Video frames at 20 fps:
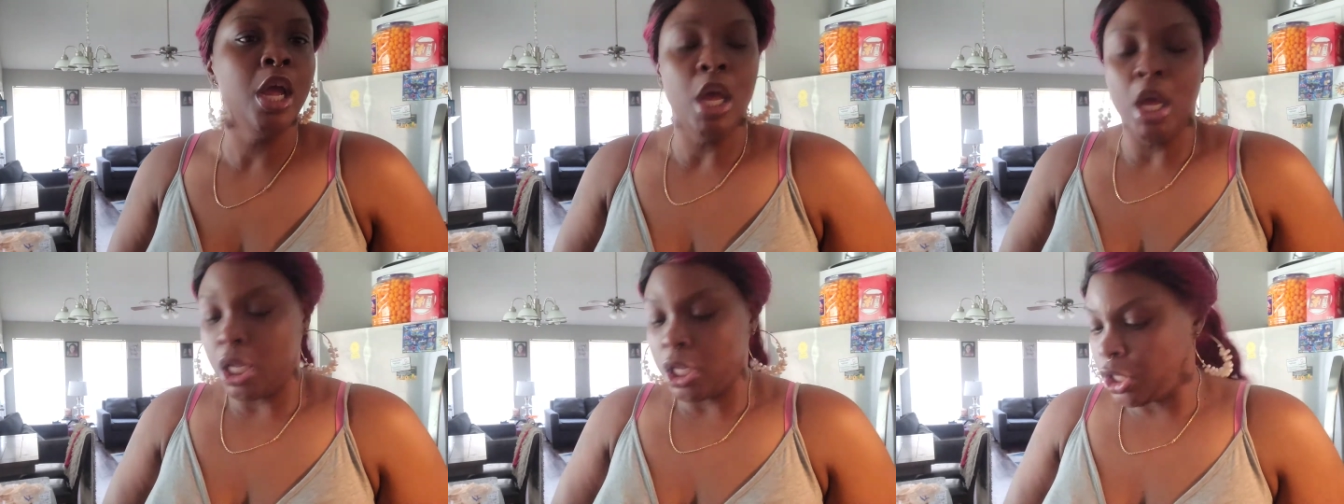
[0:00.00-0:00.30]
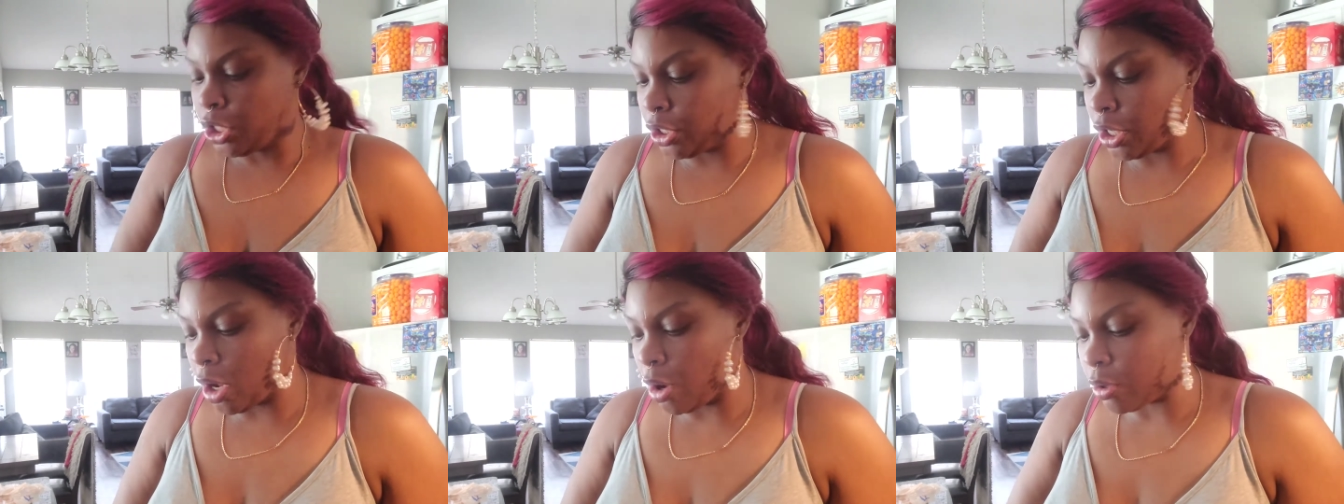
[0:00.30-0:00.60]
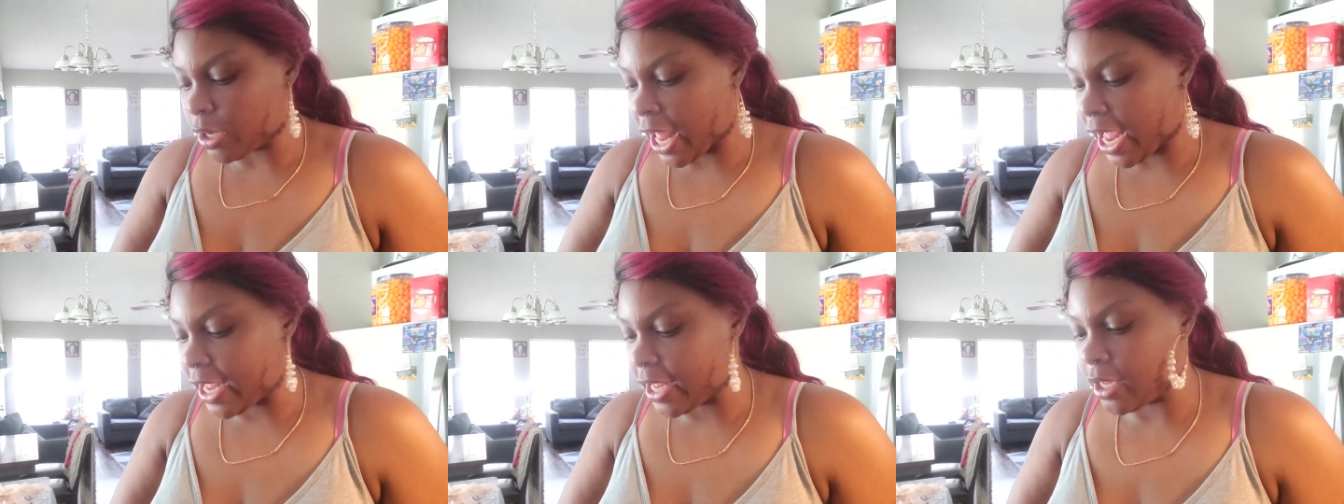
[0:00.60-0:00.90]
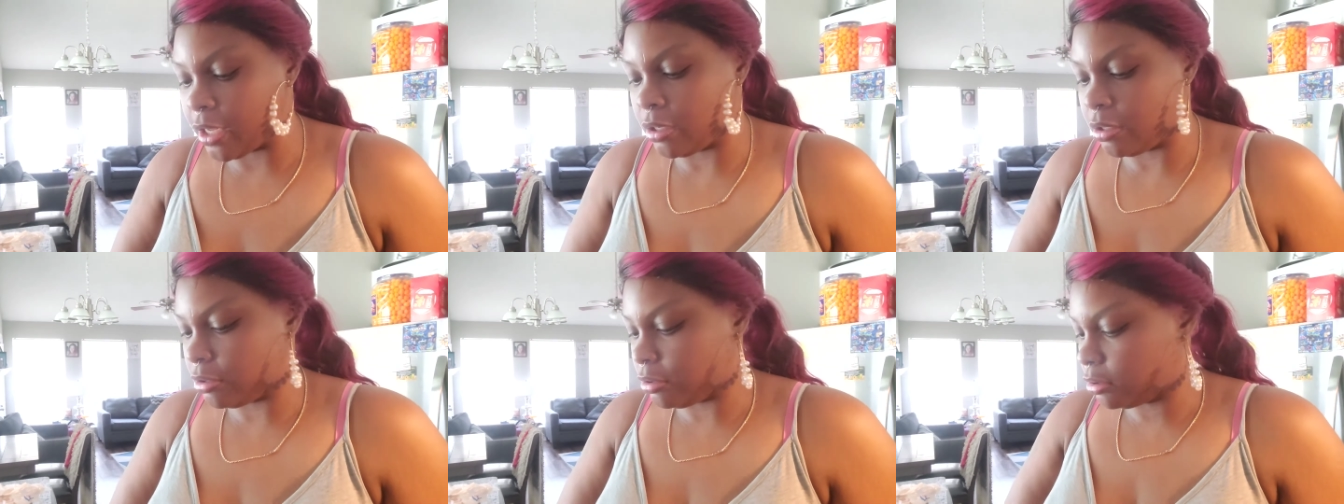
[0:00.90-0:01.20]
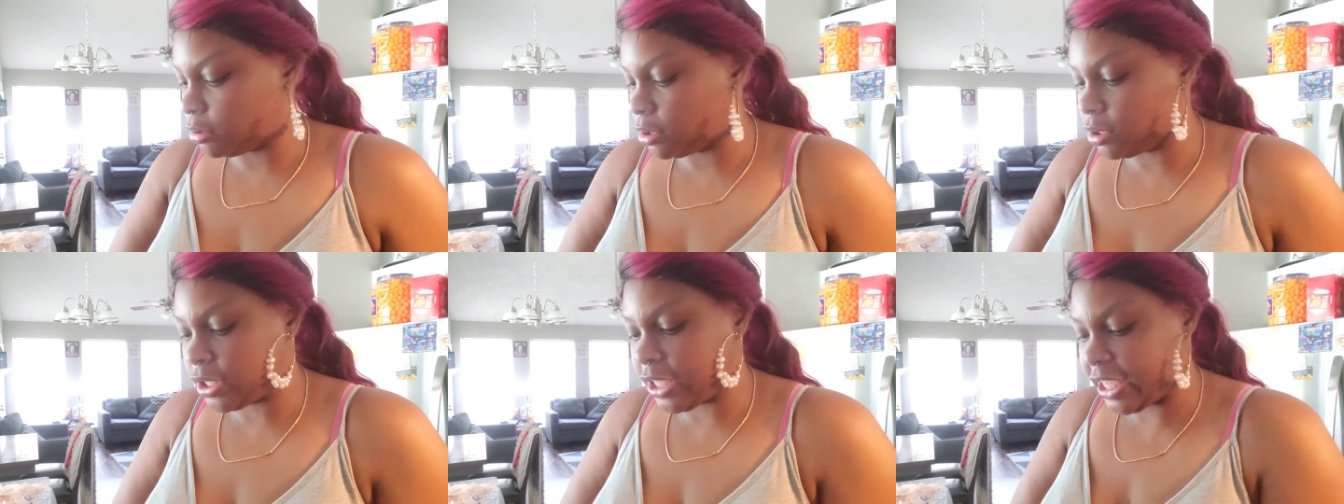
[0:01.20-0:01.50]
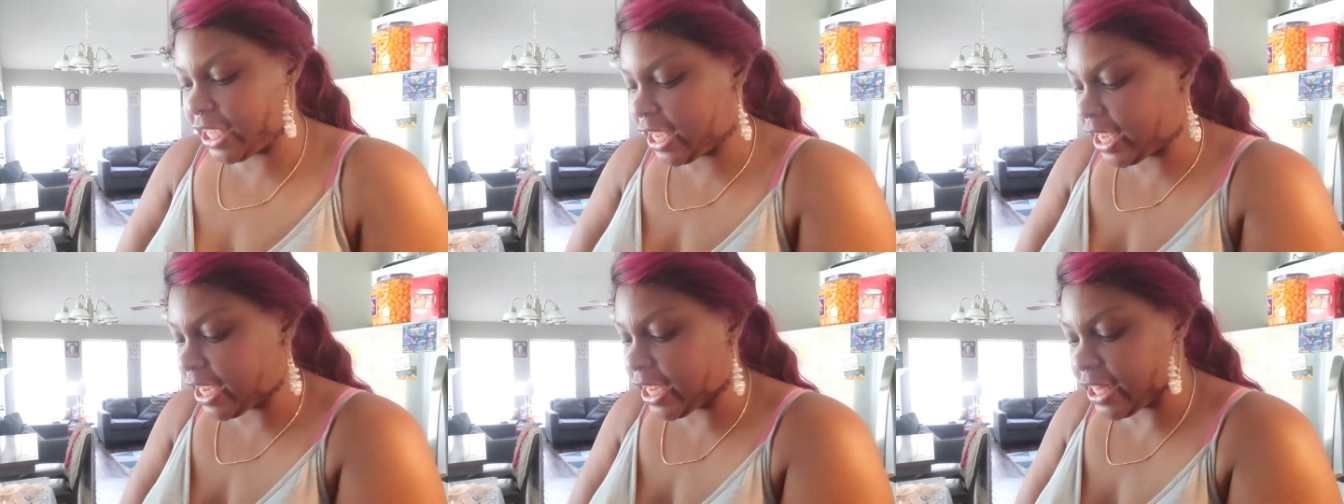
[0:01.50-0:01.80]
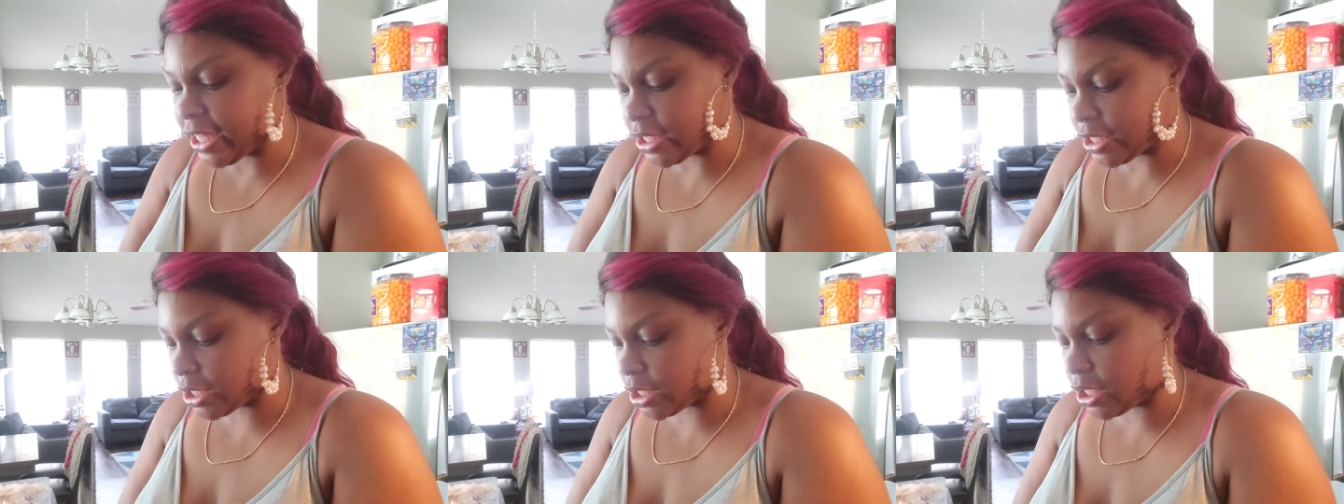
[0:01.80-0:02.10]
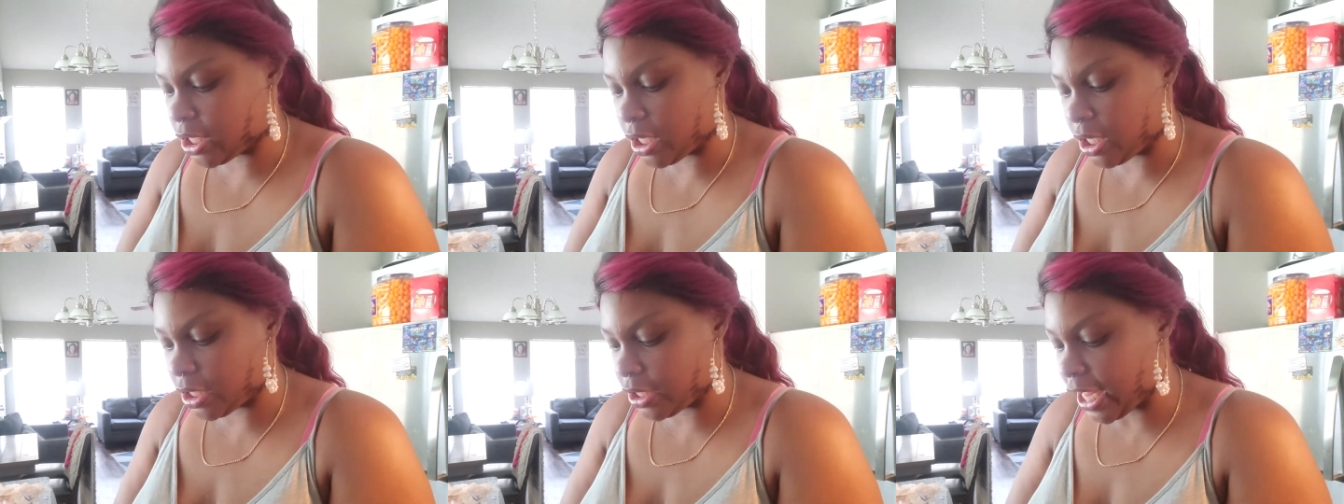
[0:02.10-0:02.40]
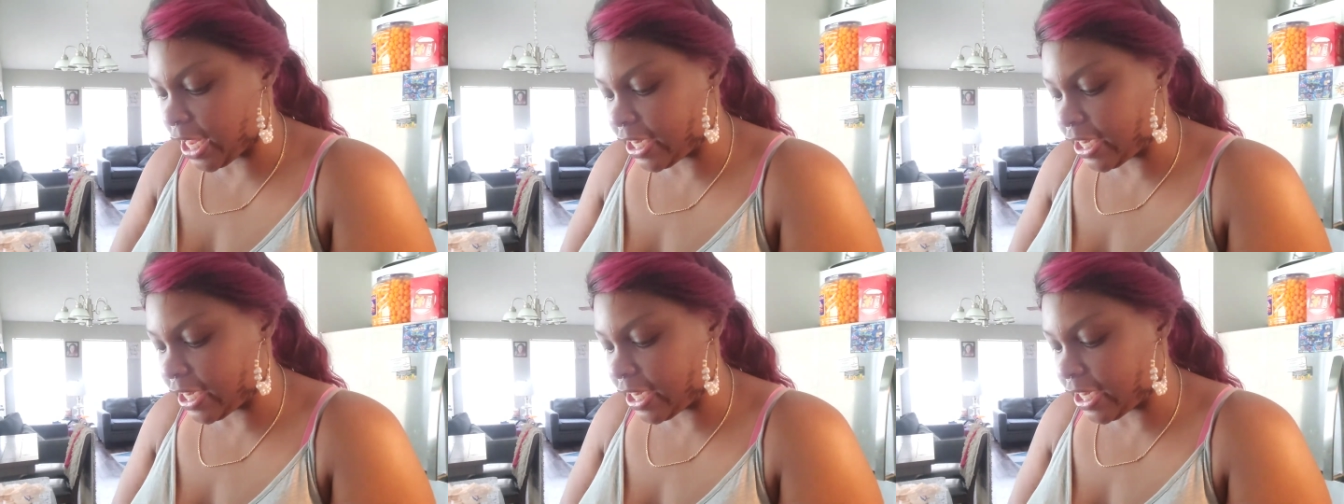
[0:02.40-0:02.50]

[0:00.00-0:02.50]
You know, like the kids, they